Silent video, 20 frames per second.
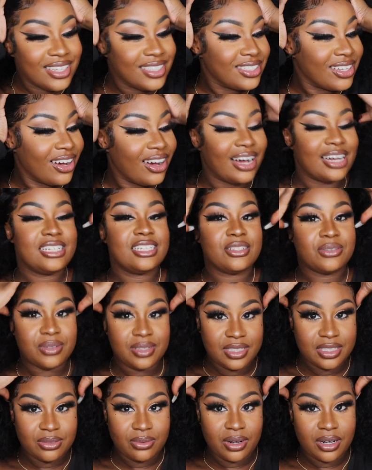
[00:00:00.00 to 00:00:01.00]
duh i just want
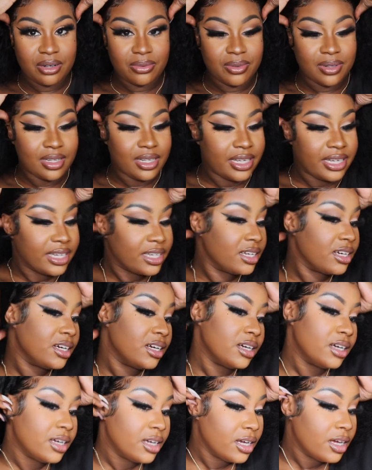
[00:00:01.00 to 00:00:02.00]
to just walk around like
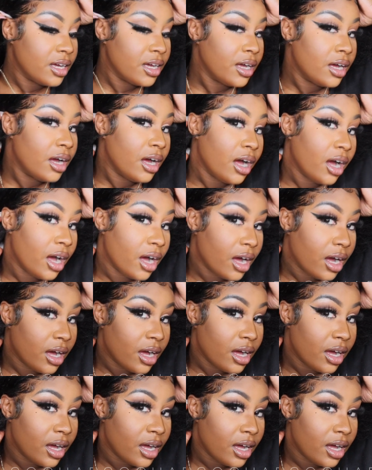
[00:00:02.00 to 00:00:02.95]
huh